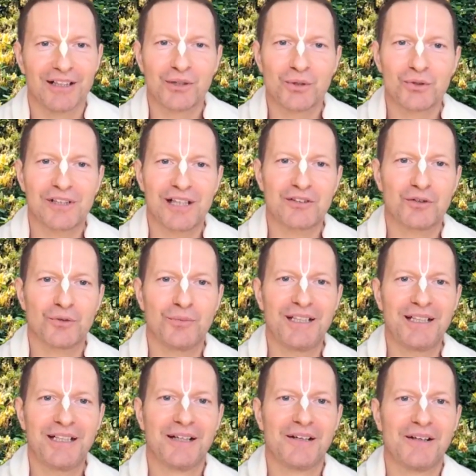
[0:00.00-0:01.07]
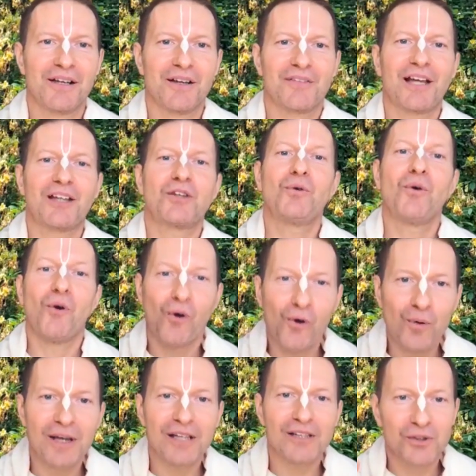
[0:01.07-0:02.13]
you said to me that you
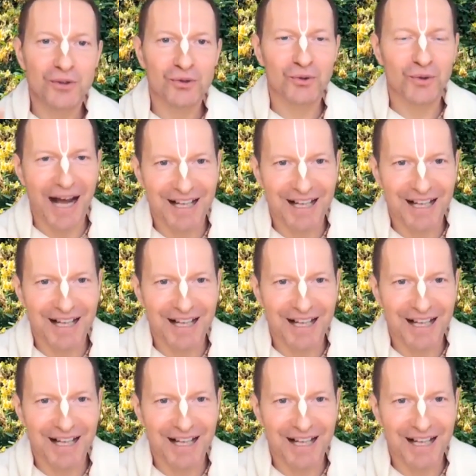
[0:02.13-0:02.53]
always used to